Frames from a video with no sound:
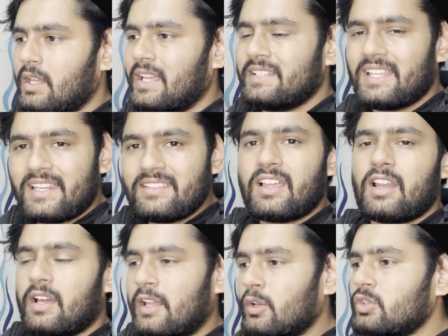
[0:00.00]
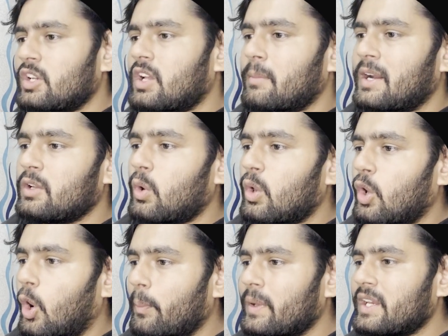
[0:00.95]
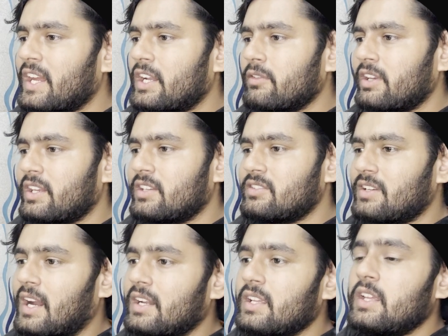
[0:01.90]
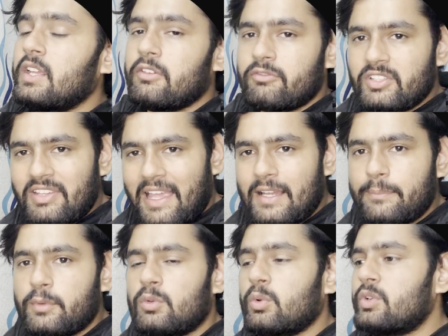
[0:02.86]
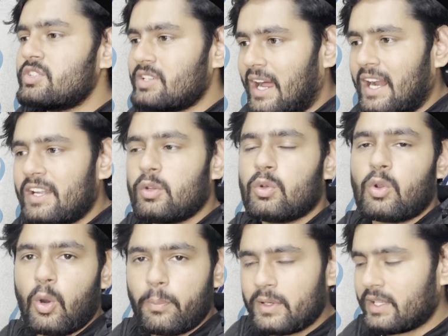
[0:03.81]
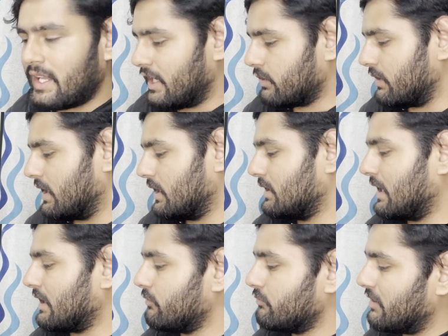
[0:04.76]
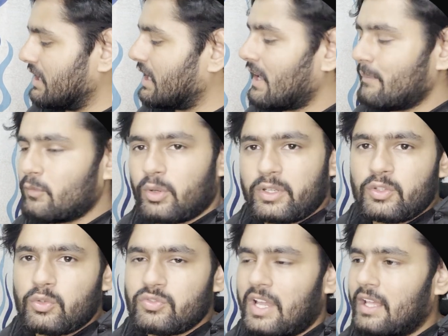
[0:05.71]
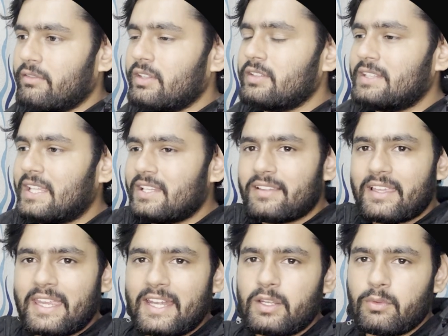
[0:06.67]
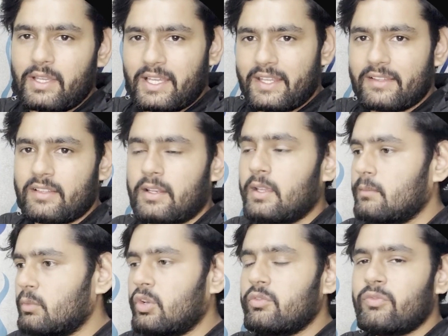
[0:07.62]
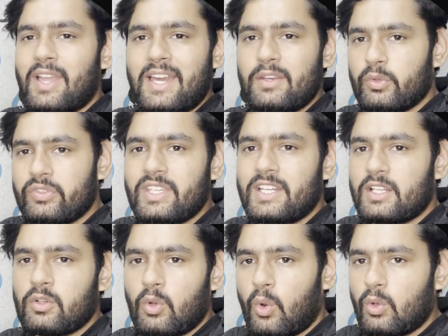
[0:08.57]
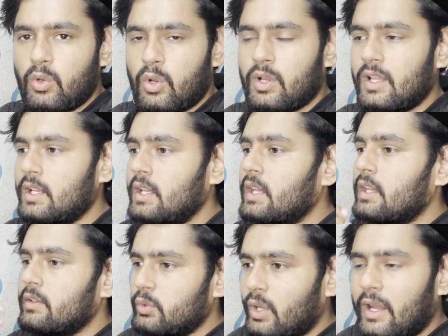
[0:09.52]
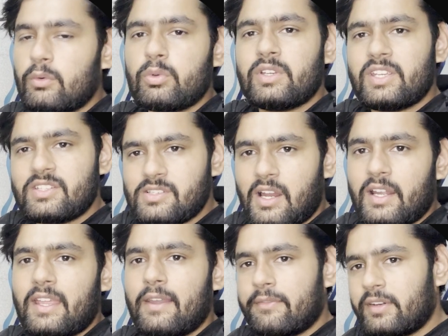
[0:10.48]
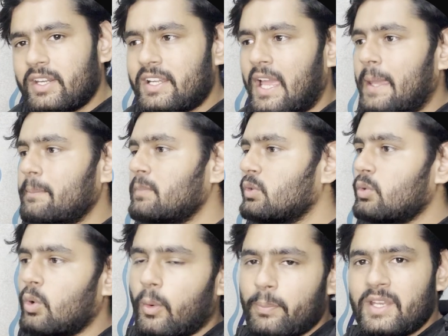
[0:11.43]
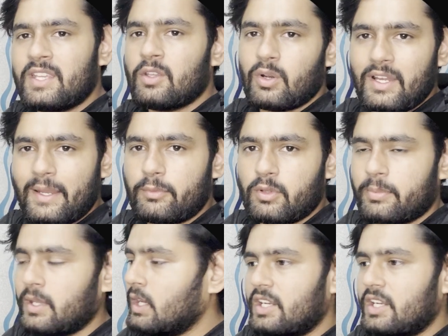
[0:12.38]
And there is another command called Open Gateway Restart, which help you to start your open gateway. Like when I am talking to Jarvis, there is a gateway connection because we are using it in our local. You have to restart every time you opening your laptop.